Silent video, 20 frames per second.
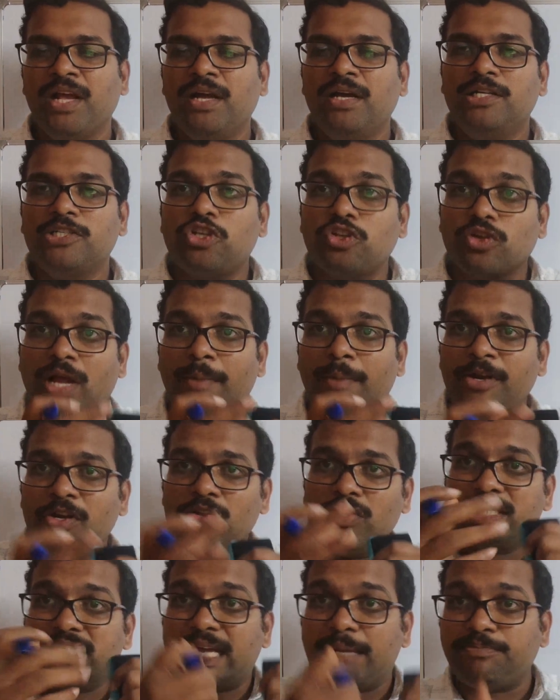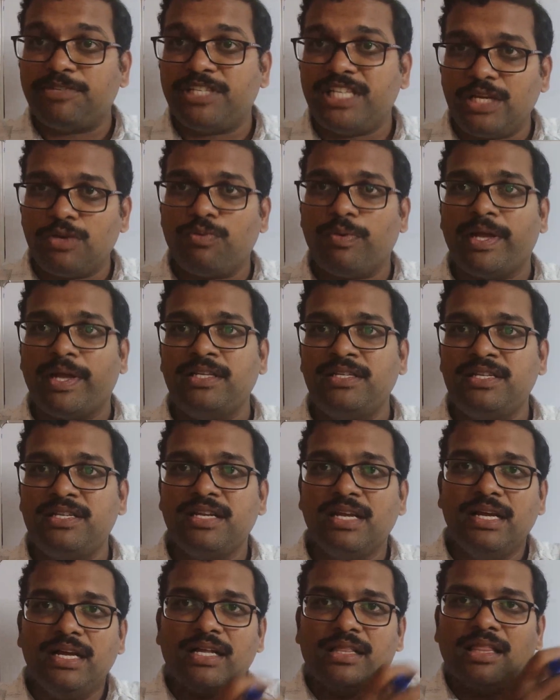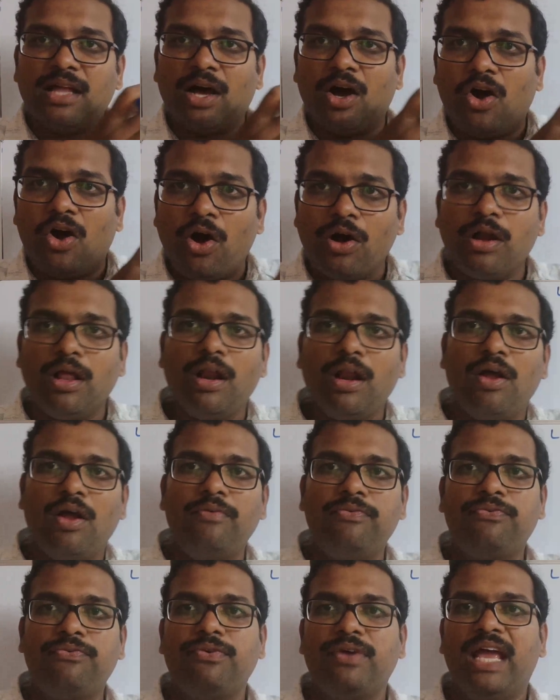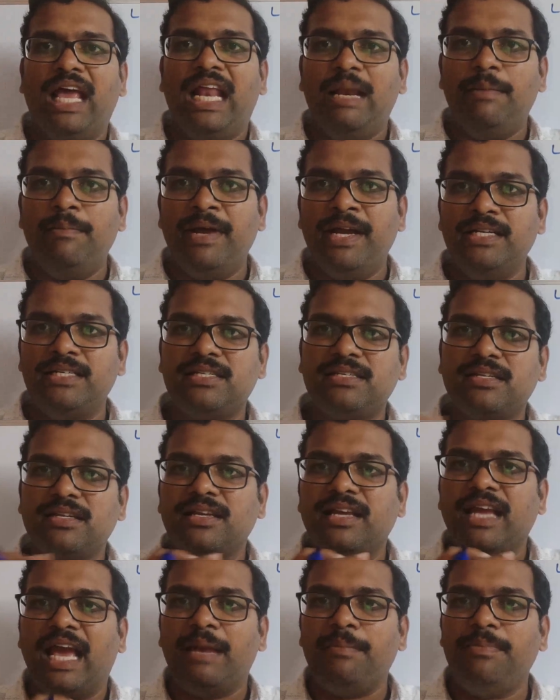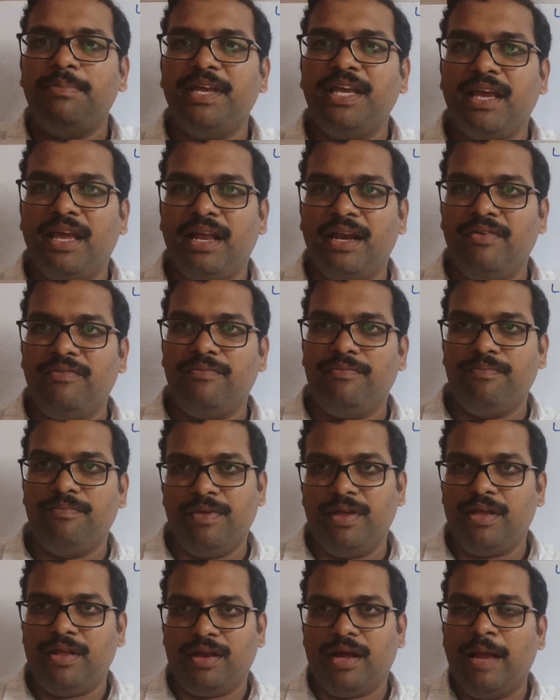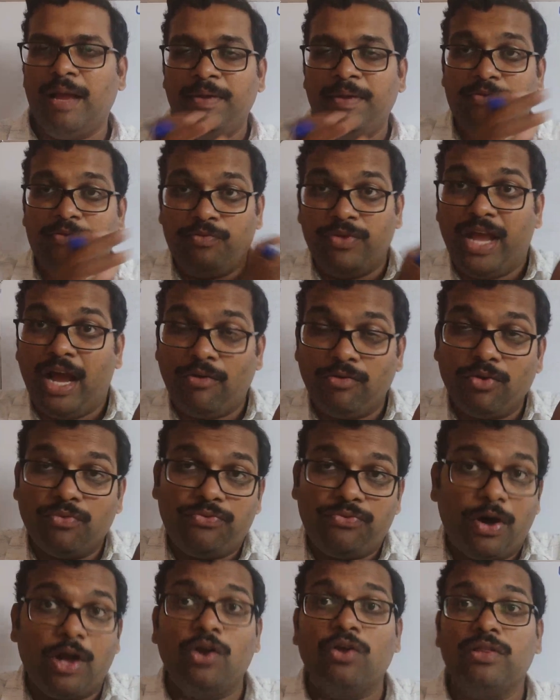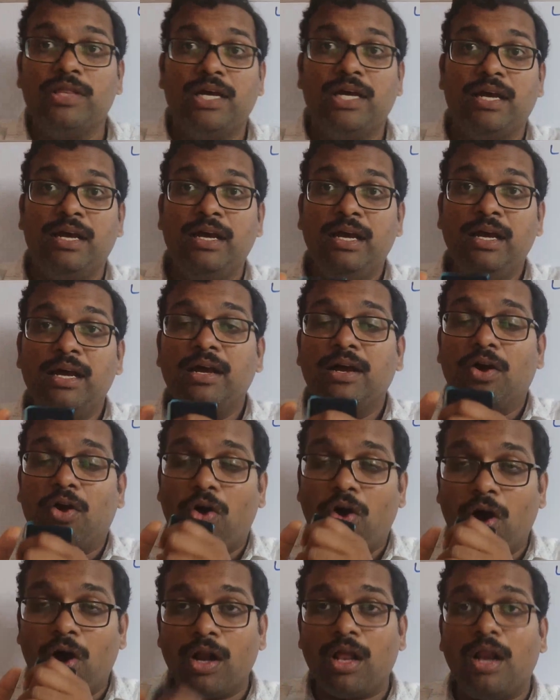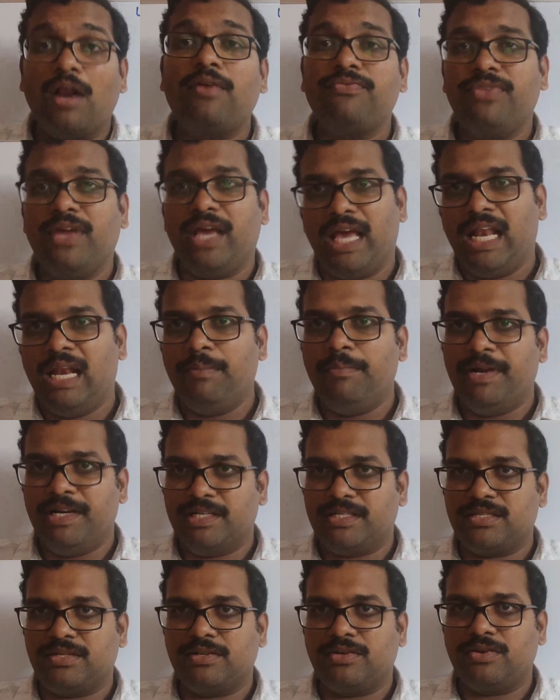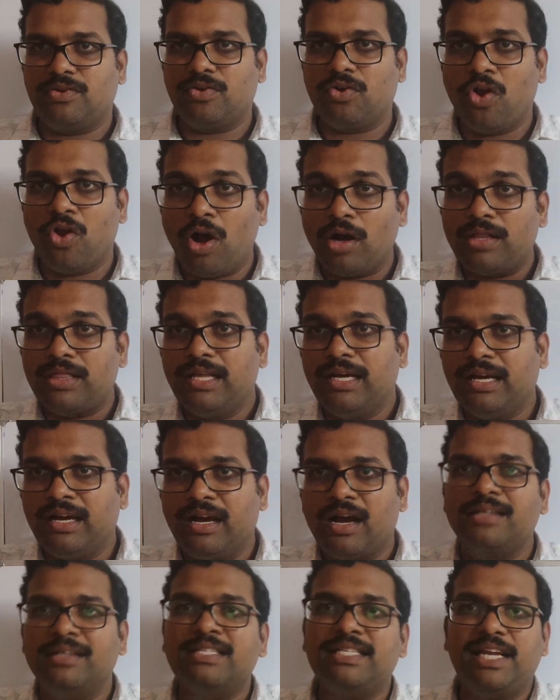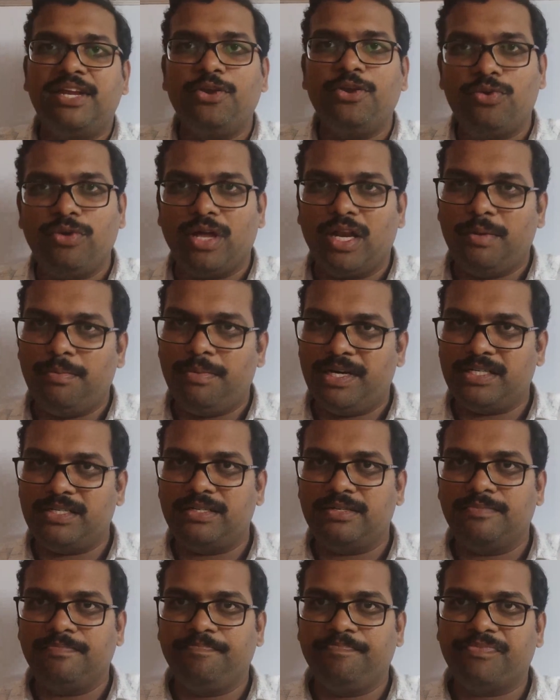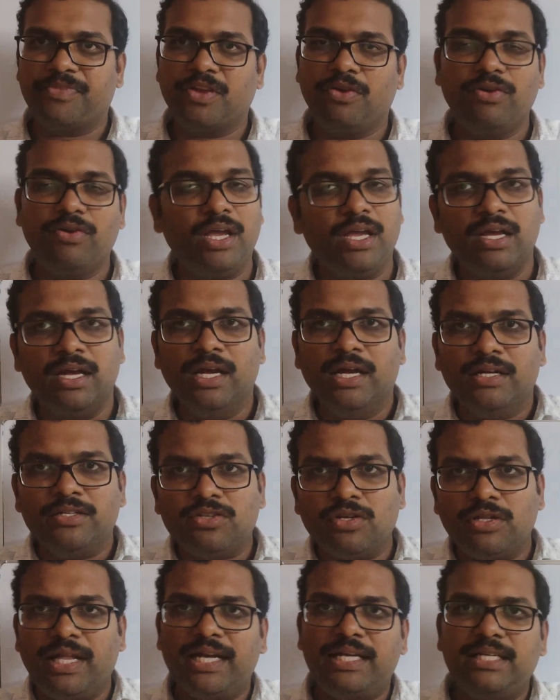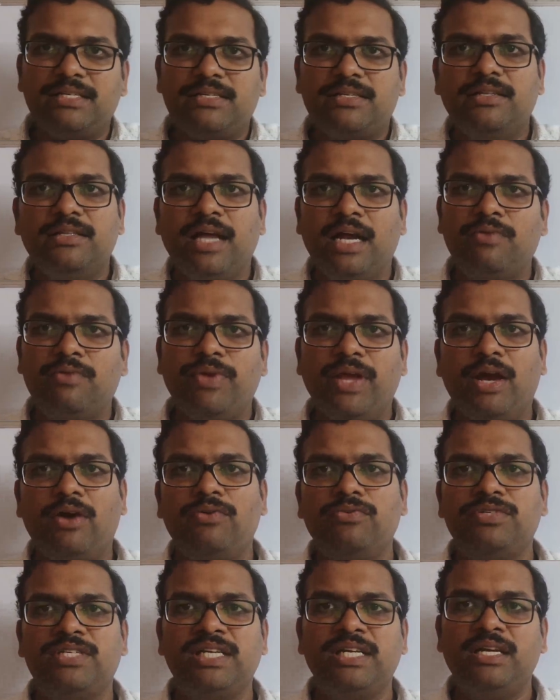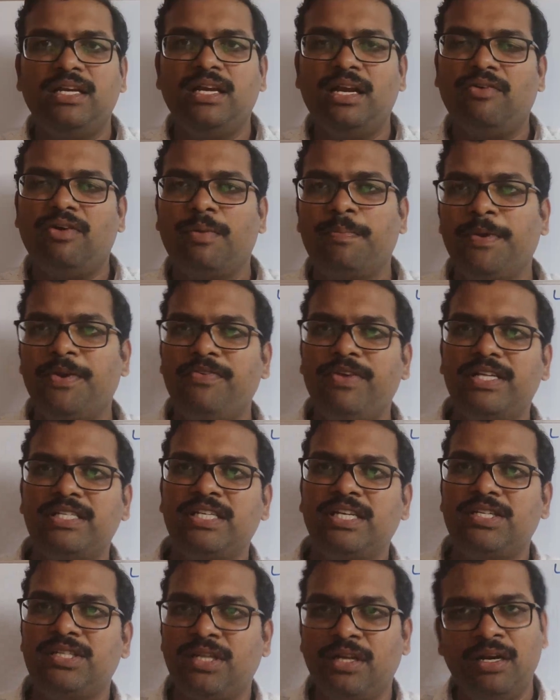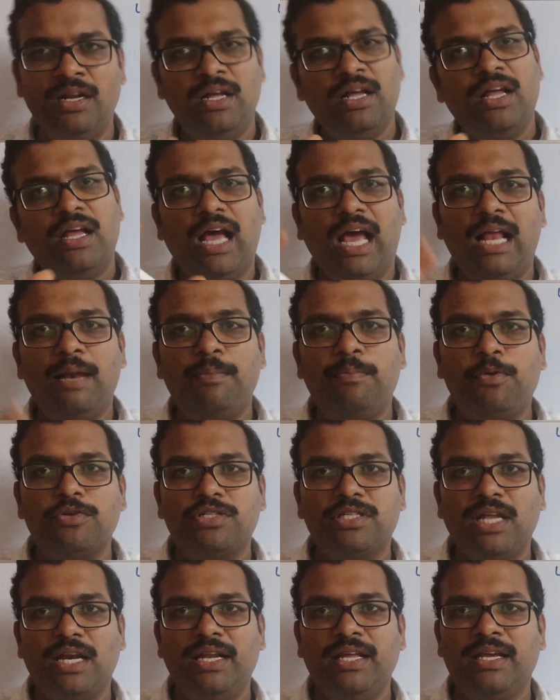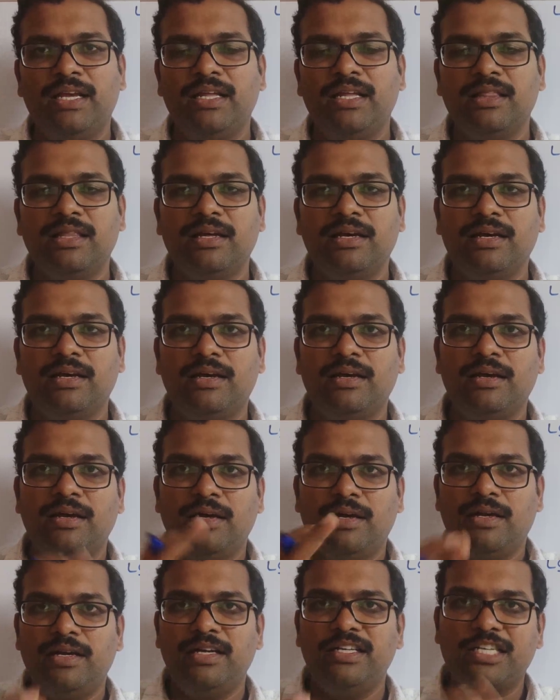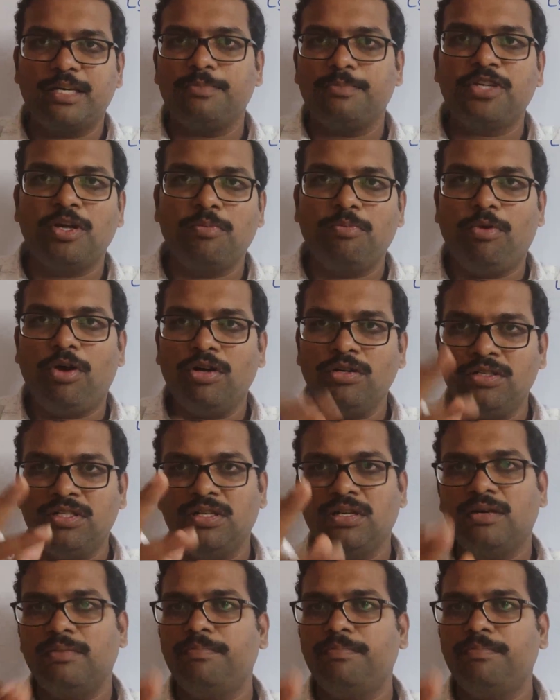So coming to the subsequence, the order of elements can be any, I mean we have to follow the order of the elements, not the consecutive elements. Okay, so that is that we have seen in our previous session. I'll post the link in the description box.